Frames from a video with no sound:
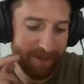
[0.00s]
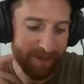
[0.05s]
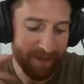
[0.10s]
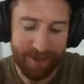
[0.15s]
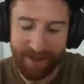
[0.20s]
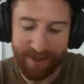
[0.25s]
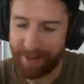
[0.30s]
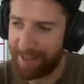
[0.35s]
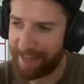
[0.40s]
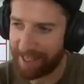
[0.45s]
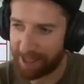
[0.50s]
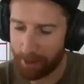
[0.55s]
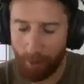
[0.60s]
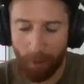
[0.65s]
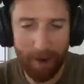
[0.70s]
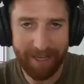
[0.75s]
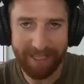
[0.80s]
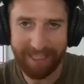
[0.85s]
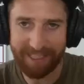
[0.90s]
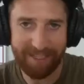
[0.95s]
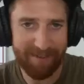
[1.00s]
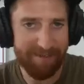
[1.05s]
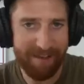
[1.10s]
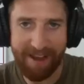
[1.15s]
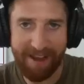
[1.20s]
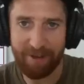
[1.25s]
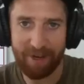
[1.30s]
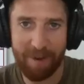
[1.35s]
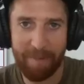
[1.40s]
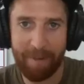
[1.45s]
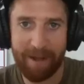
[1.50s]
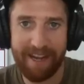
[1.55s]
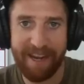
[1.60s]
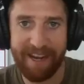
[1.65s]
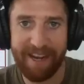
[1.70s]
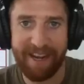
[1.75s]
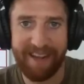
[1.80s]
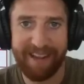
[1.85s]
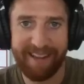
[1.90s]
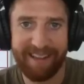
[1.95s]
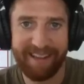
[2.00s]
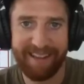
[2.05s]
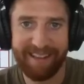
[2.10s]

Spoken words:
You've never completed it.